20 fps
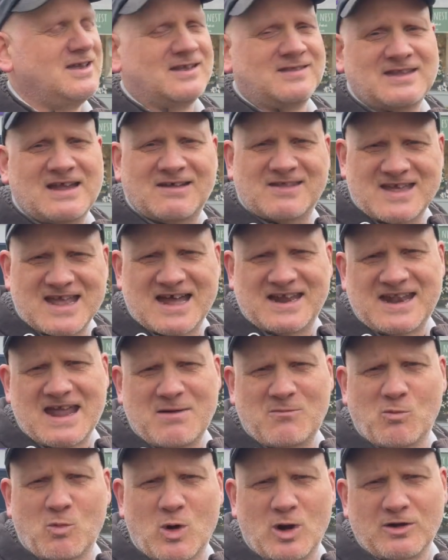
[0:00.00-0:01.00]
Now they had
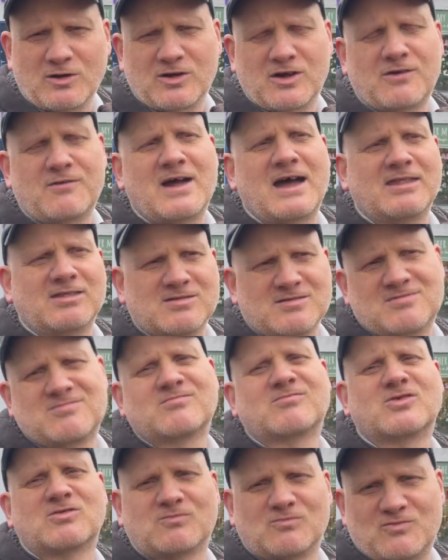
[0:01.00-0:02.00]
M1 Garand
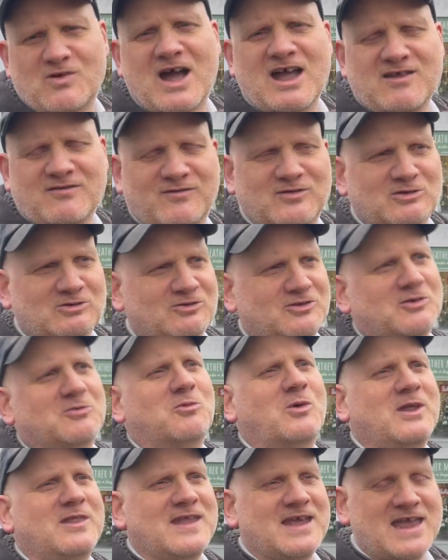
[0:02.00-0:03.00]
rifles, and
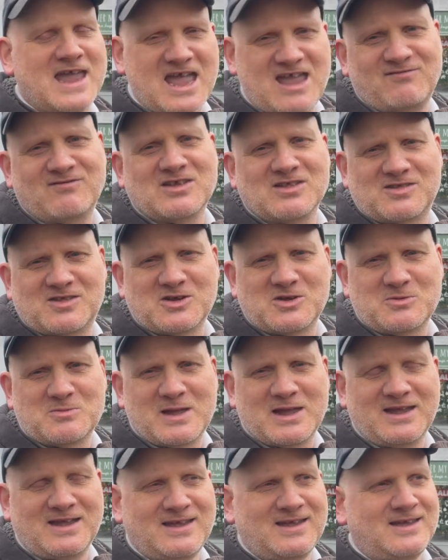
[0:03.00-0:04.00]
when they gave it to
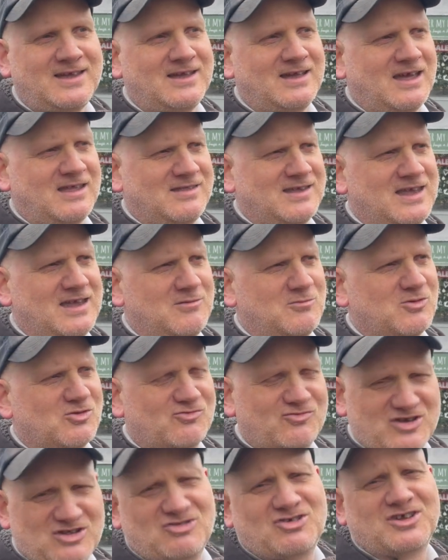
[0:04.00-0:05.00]
me, I think it was
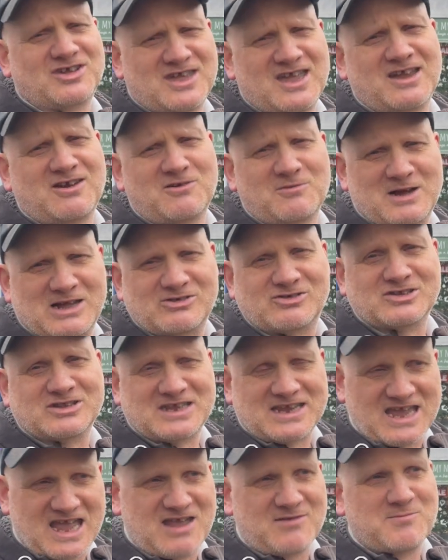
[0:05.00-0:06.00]
Richard Gere who actually
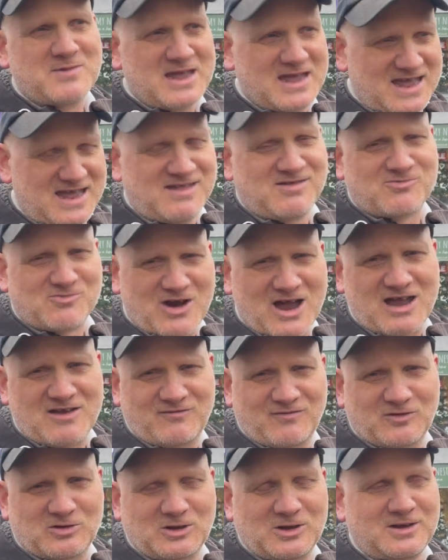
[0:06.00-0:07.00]
gave me his
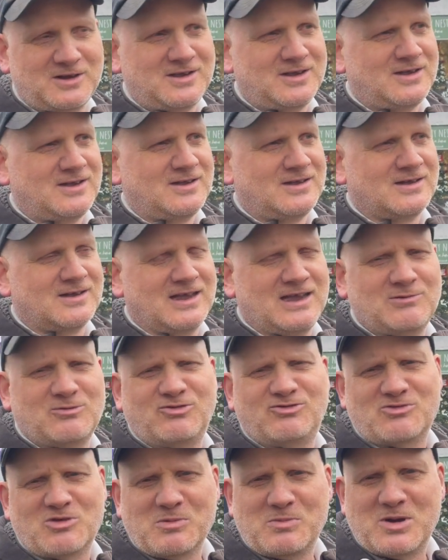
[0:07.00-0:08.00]
rifle. It
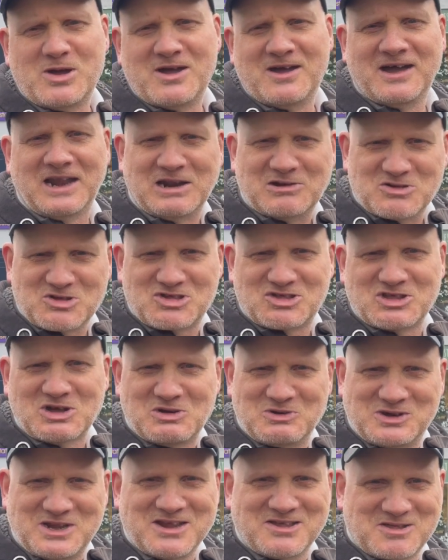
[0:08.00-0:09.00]
was rubber, and I was
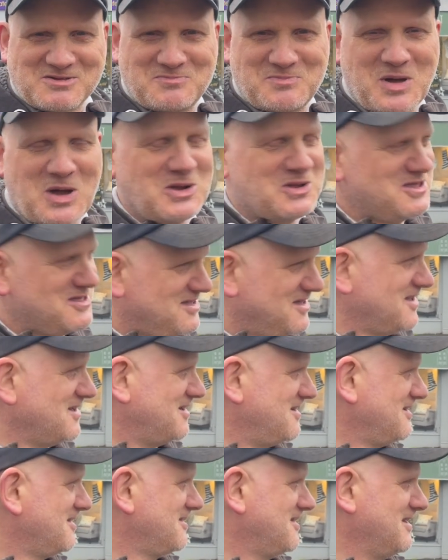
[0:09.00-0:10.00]
so disappointed
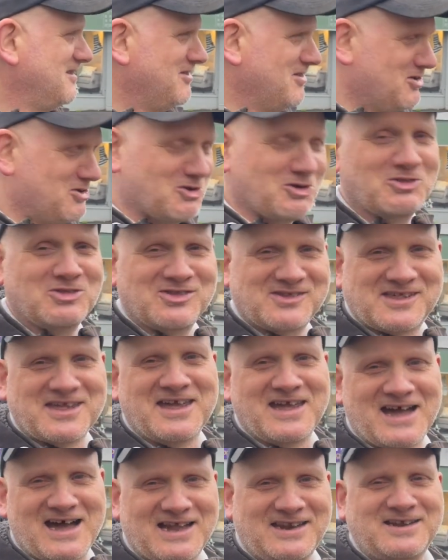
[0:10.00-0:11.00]
that the guns
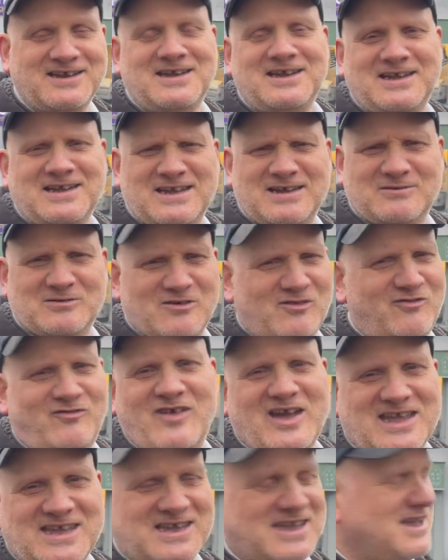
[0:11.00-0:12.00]
they had were
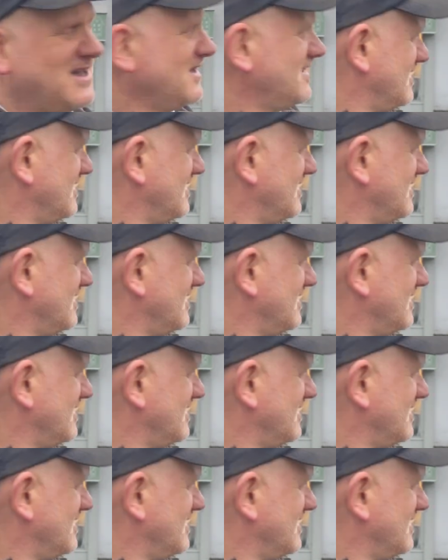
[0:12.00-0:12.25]
fake.